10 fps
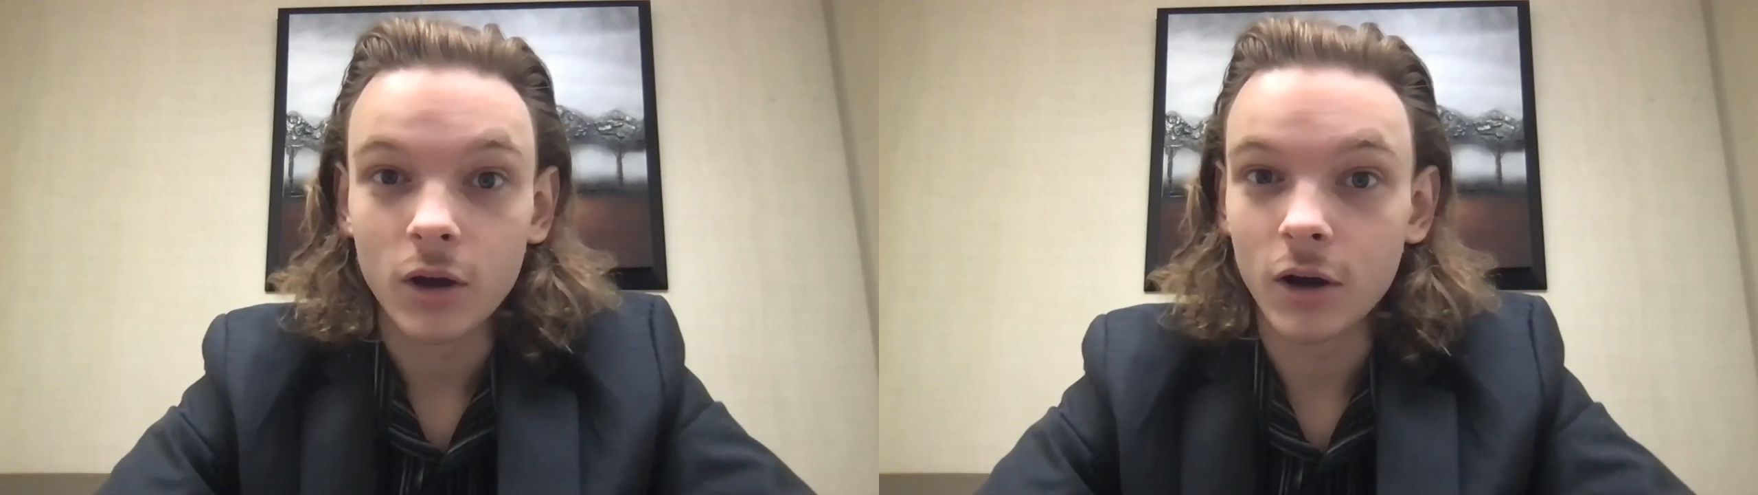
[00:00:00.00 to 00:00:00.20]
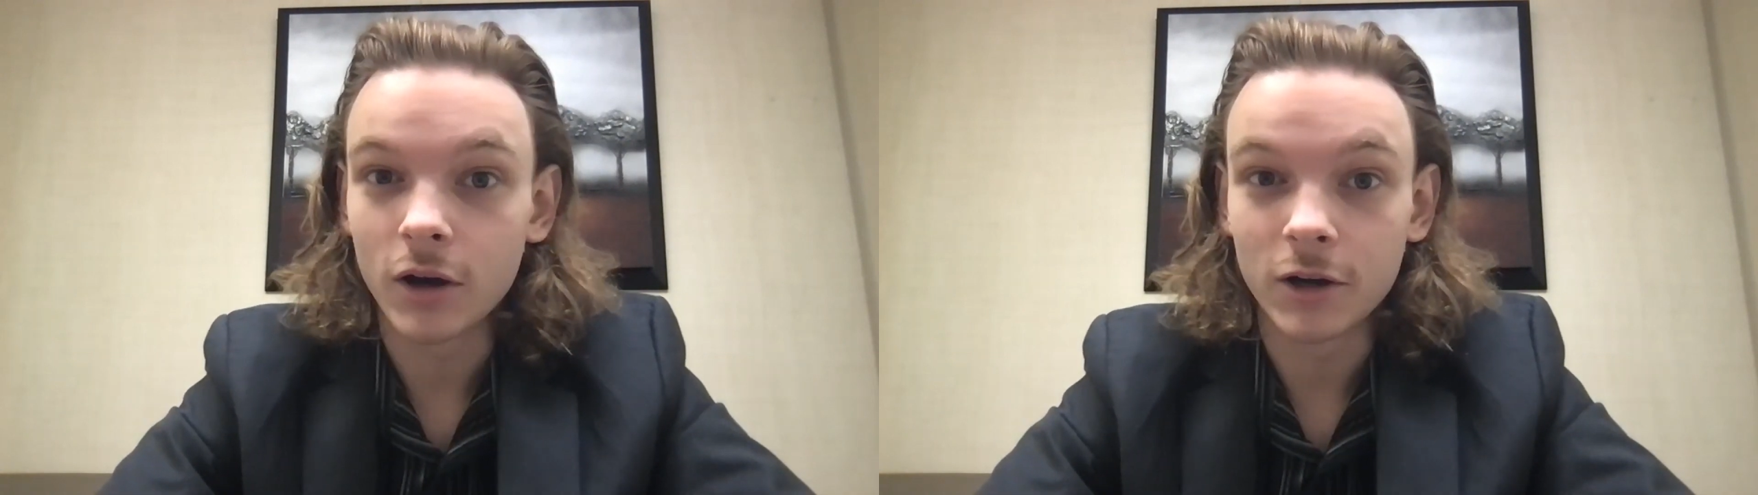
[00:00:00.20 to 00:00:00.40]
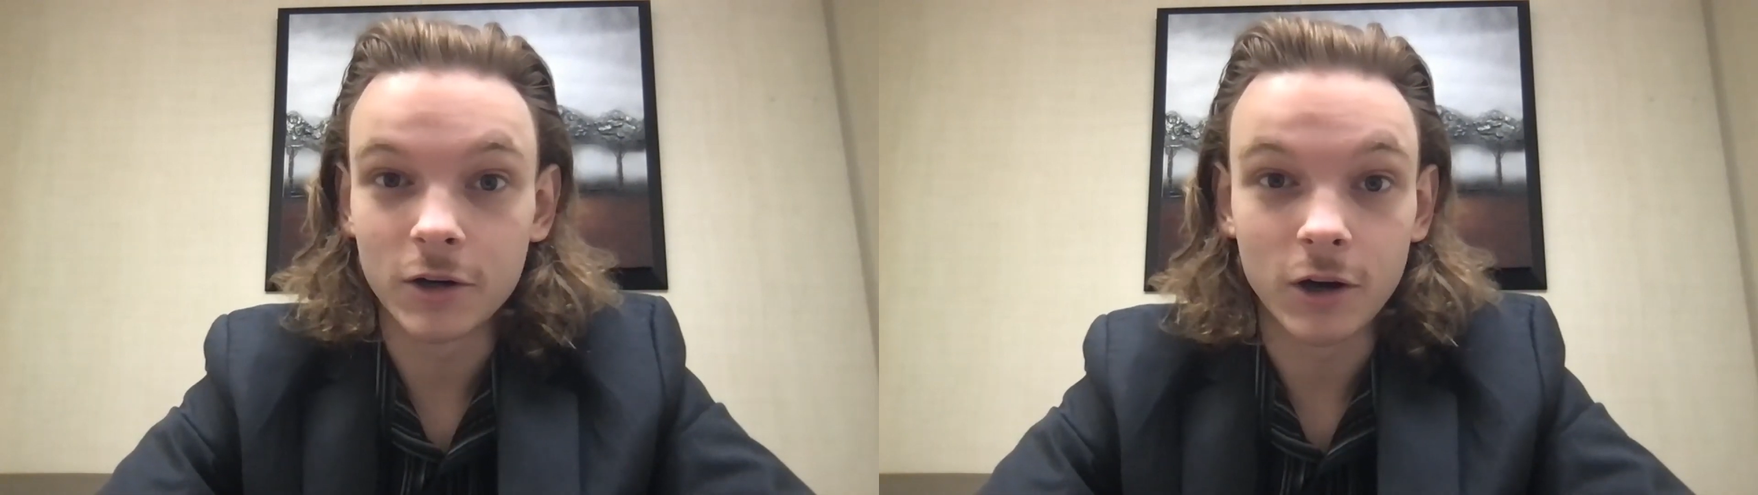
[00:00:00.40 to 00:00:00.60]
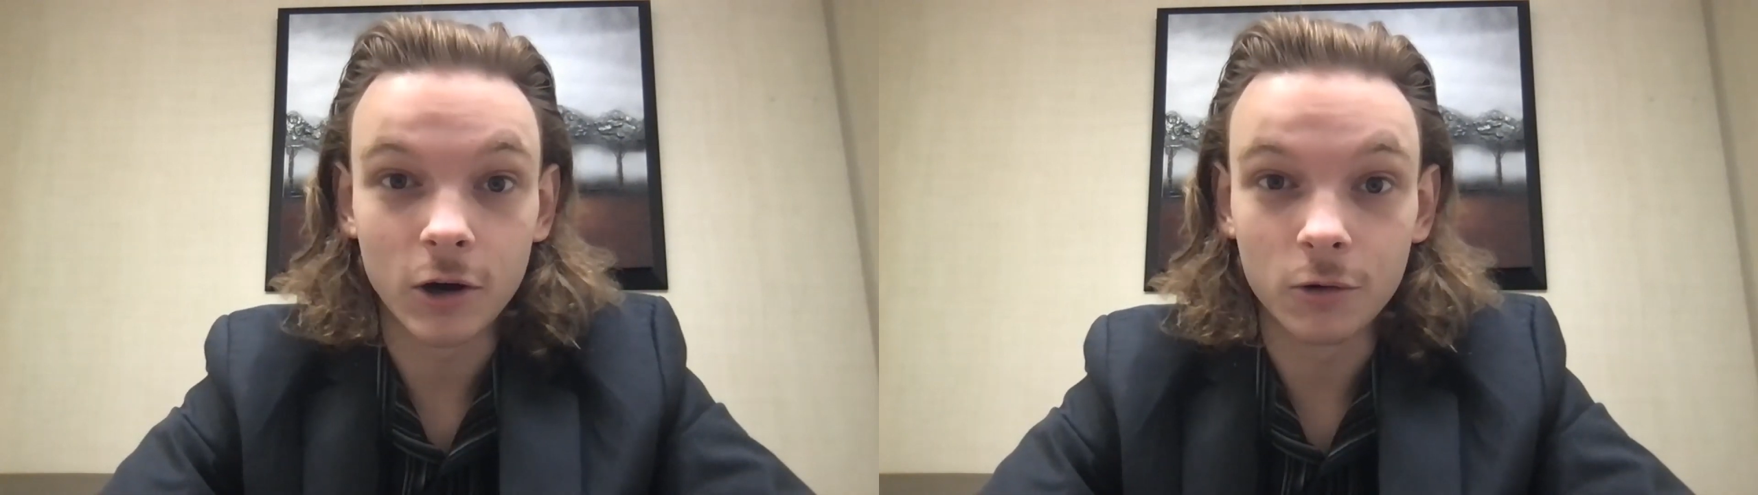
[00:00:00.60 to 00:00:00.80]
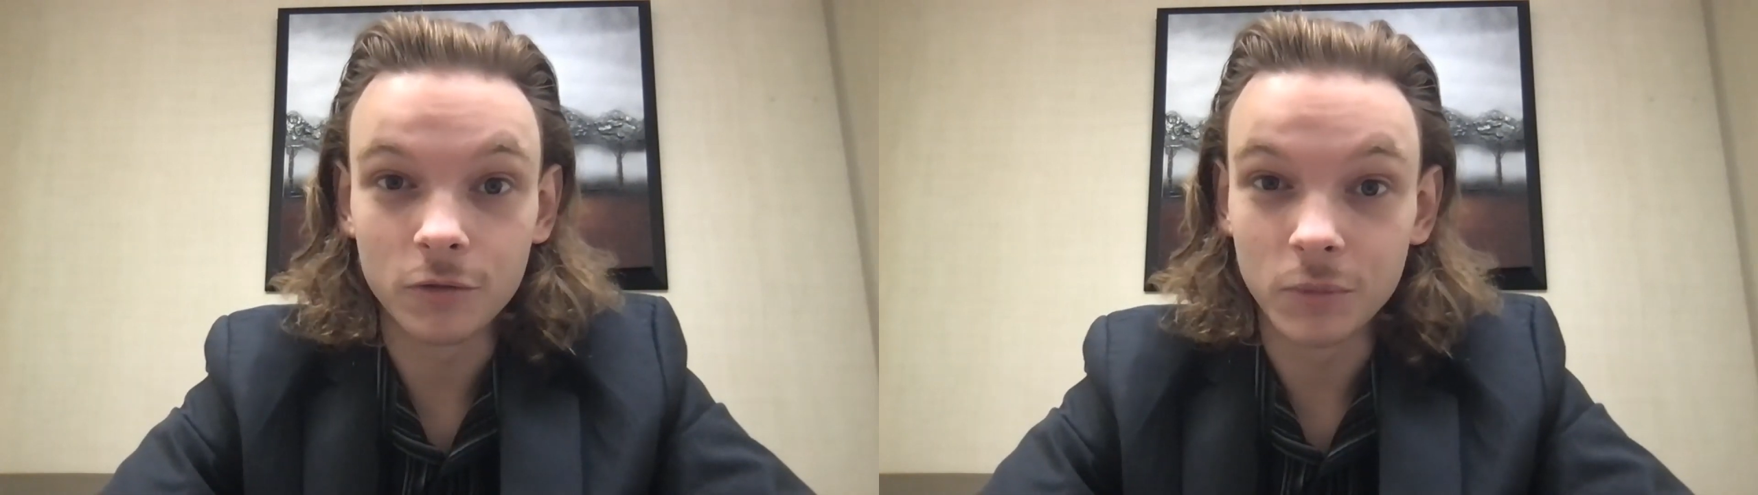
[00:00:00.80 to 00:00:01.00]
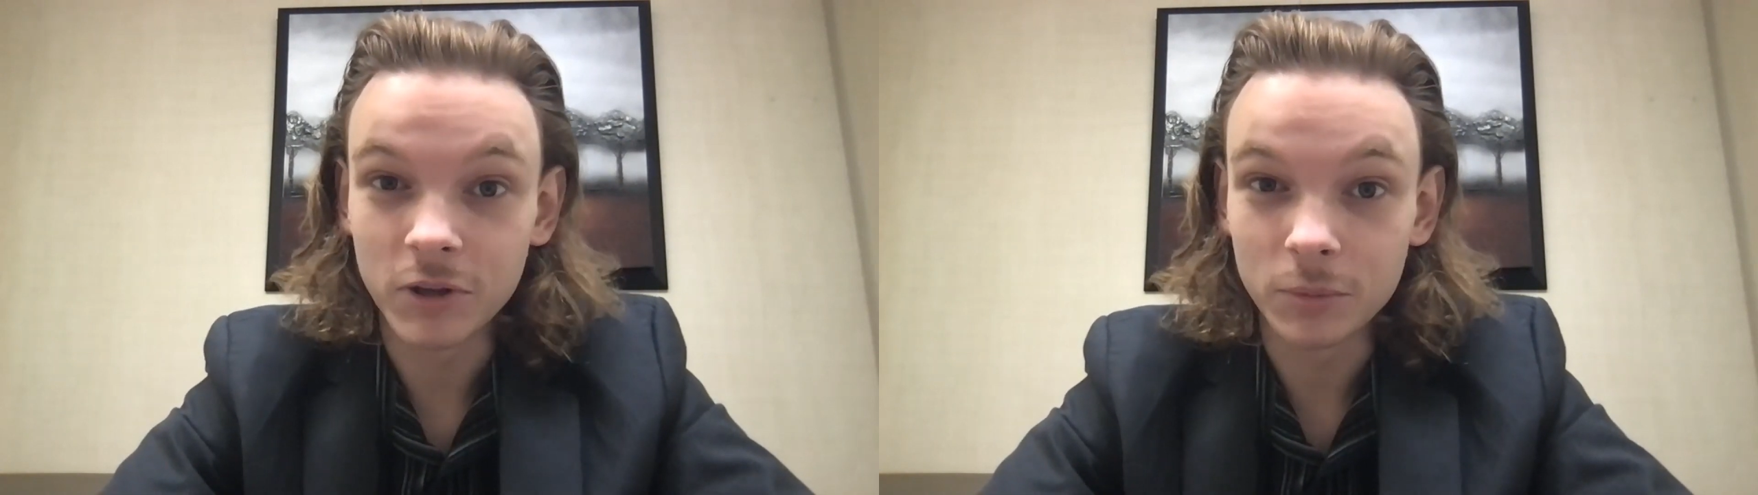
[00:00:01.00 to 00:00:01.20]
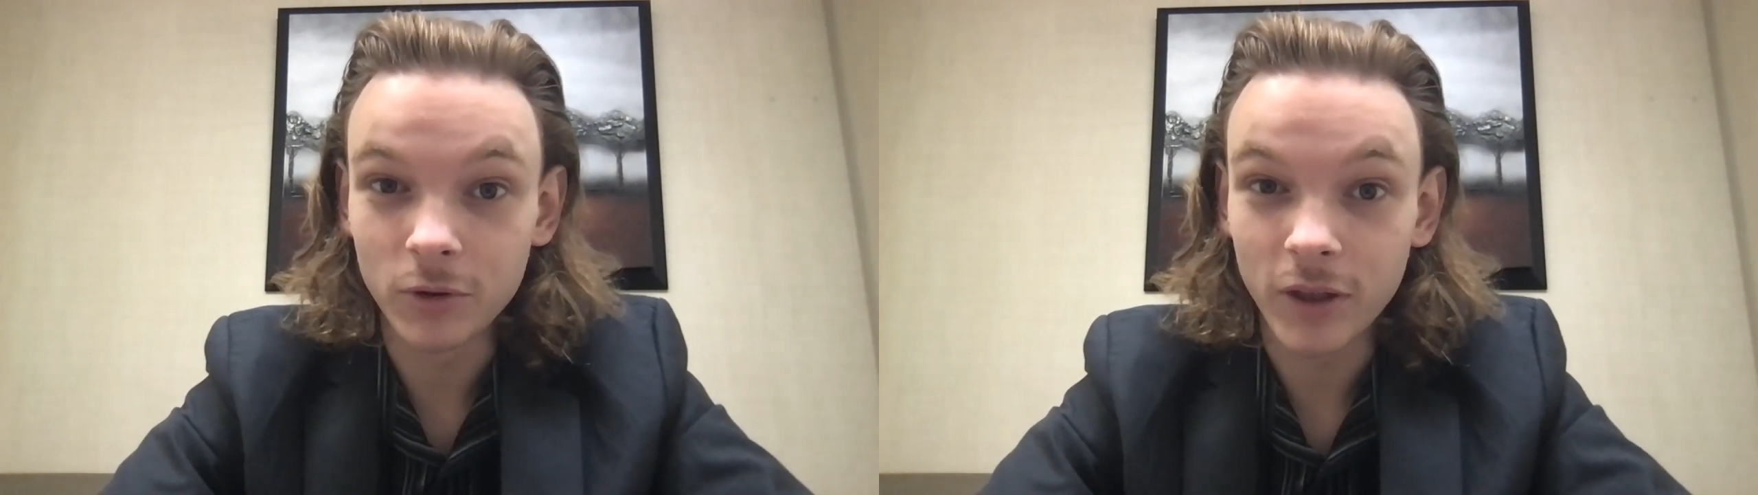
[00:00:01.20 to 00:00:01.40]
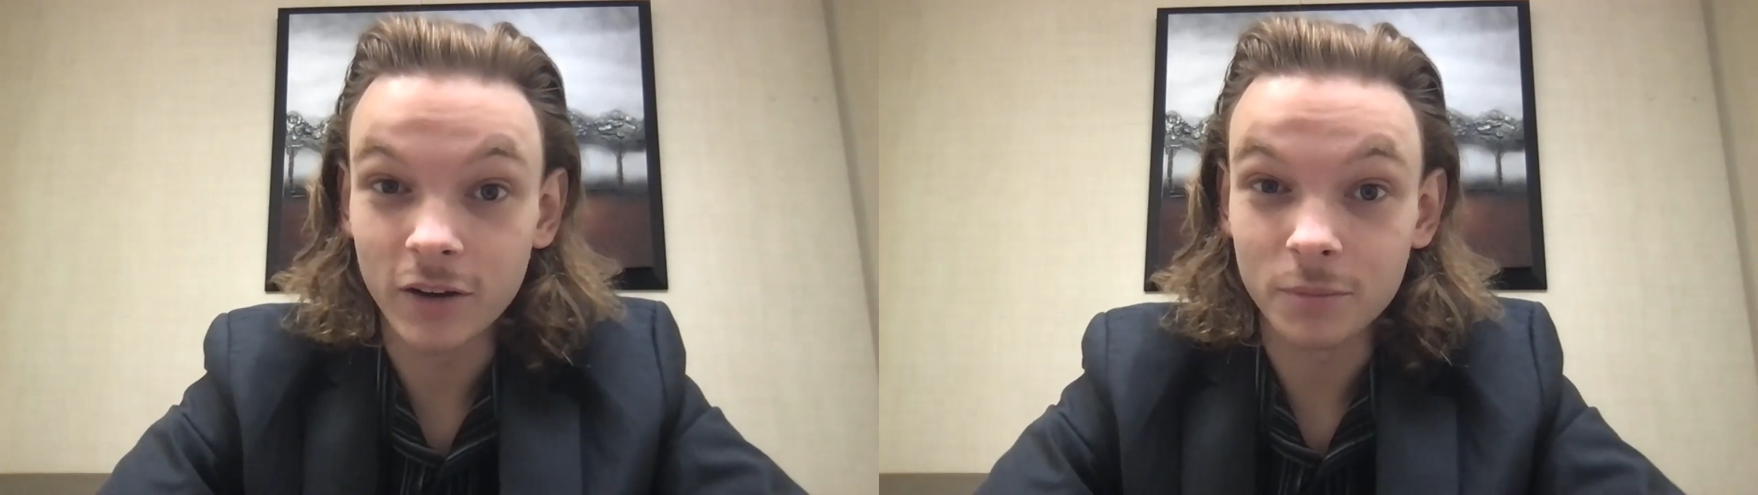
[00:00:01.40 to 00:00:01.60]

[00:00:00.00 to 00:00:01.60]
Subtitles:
on all of the people that have